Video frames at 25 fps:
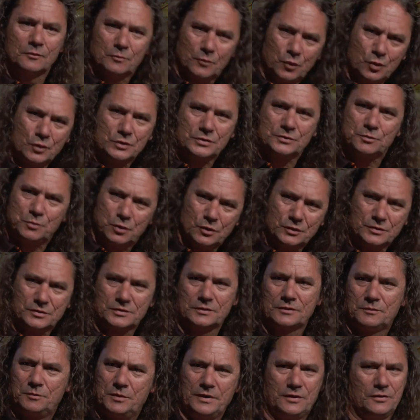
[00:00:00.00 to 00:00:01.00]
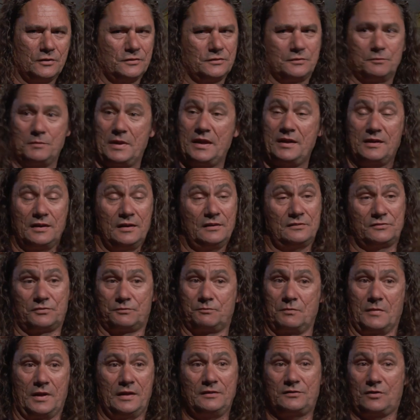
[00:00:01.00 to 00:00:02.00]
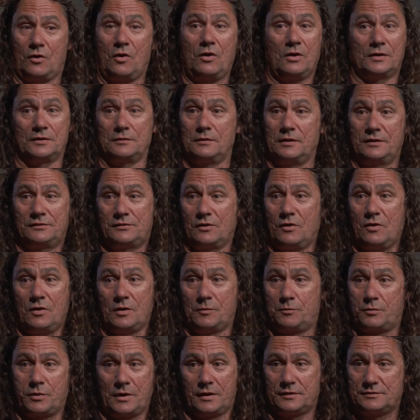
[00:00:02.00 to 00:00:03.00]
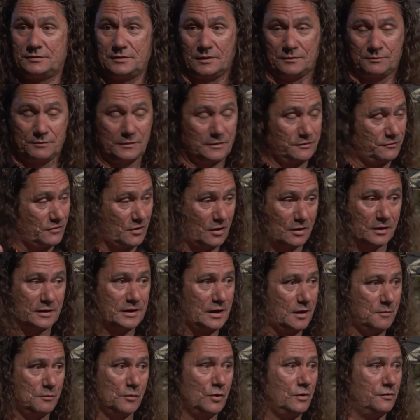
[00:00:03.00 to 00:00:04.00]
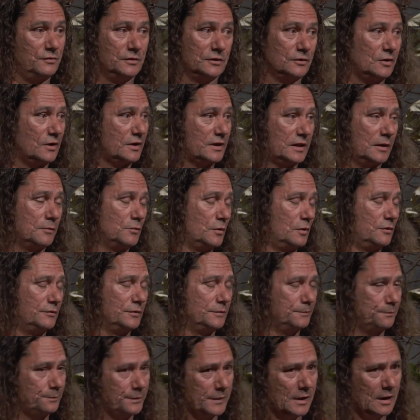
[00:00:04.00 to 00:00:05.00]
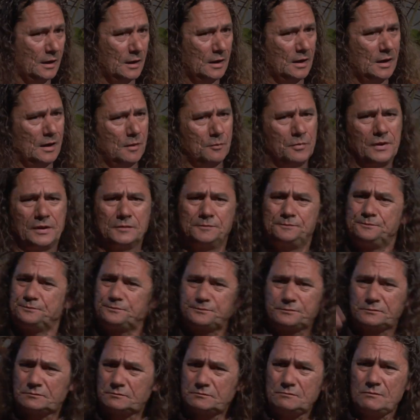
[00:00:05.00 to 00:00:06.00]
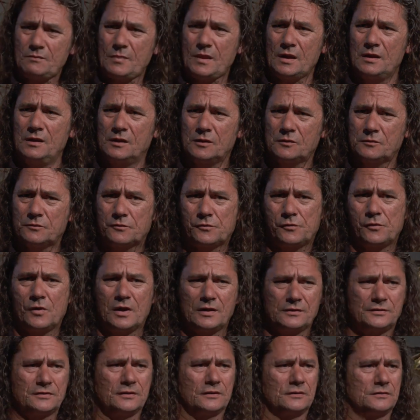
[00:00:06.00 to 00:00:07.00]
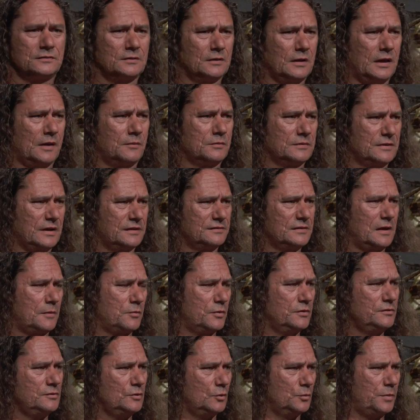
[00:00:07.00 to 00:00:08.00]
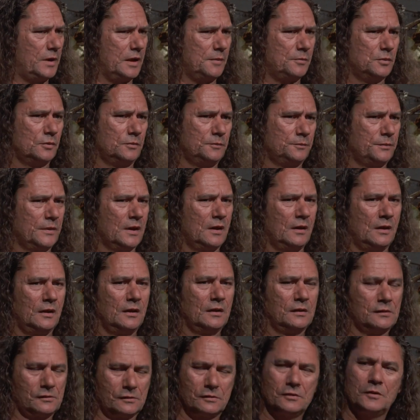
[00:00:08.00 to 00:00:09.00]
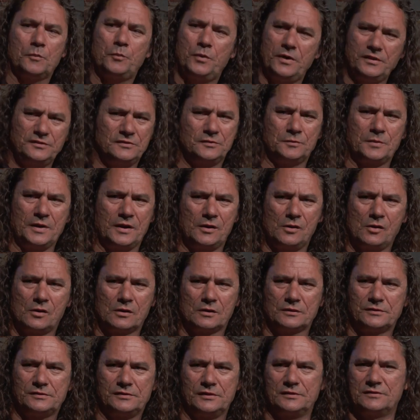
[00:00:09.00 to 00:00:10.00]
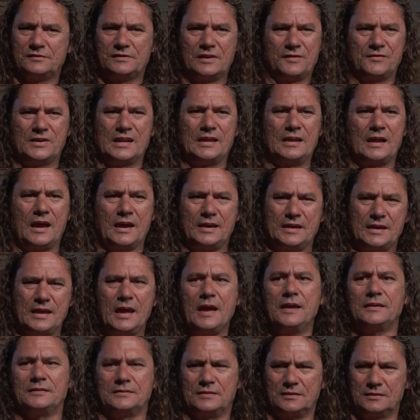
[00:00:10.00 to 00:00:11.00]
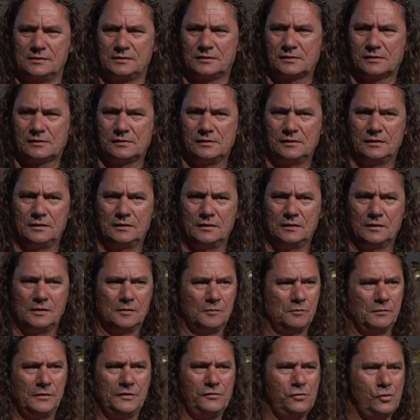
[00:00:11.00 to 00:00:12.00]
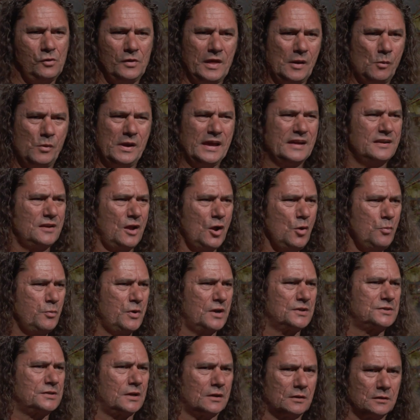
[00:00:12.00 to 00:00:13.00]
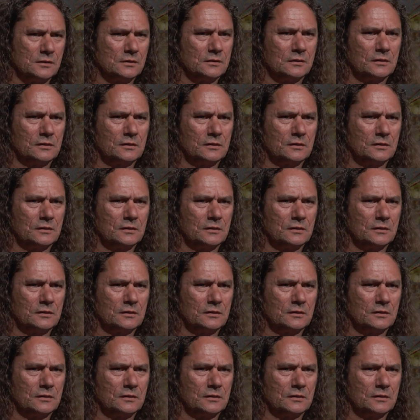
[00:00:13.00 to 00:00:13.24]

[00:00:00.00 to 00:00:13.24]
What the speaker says: push, because man, it's high pressure. You've got to keep moving, But, for us as Aboriginal people, the pressure's been on us since 1788. Before that, we had no pressure.